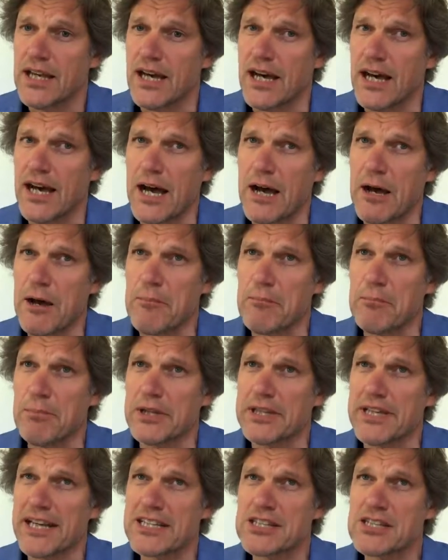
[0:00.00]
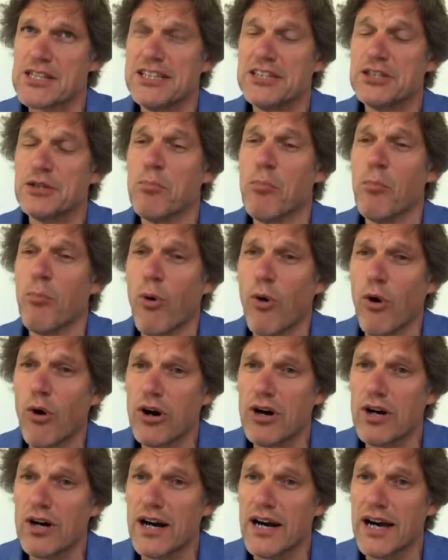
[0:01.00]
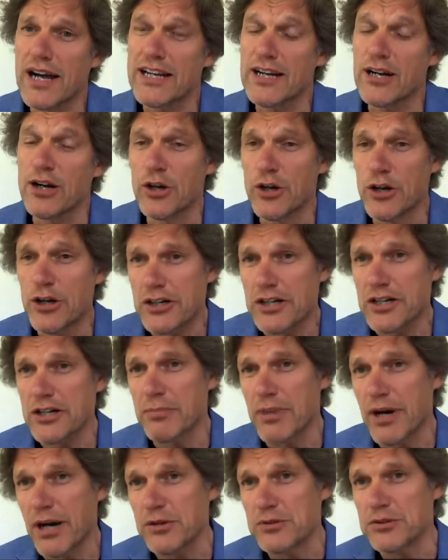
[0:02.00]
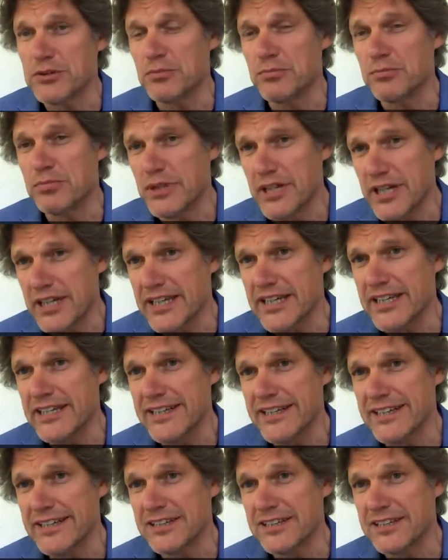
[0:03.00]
But actually, the more I learn about the brain